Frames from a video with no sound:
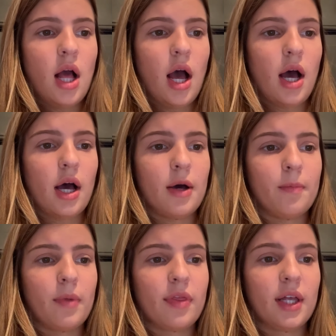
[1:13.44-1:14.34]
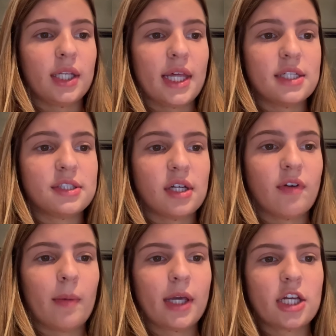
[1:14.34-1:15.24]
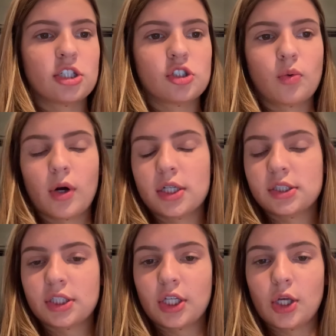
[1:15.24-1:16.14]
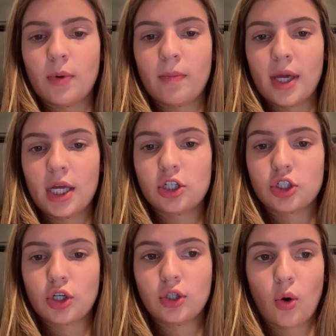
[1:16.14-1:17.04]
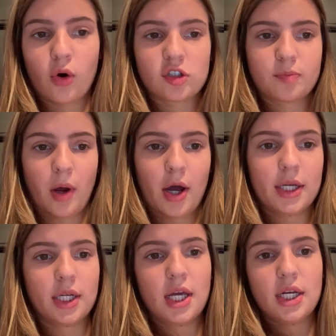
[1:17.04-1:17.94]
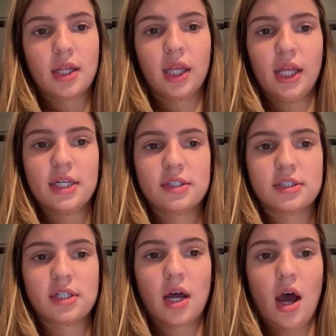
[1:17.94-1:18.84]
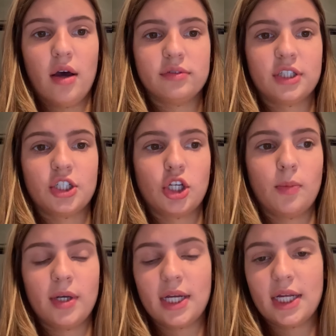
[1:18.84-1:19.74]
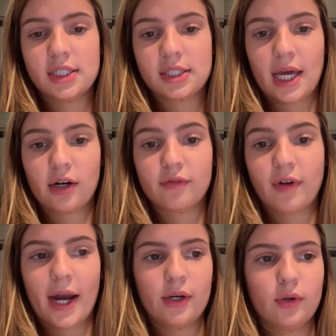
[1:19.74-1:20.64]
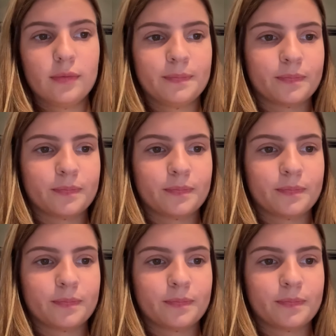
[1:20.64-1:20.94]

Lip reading: The list of obligations towards human beings should correspond to the list of such human needs that are vital.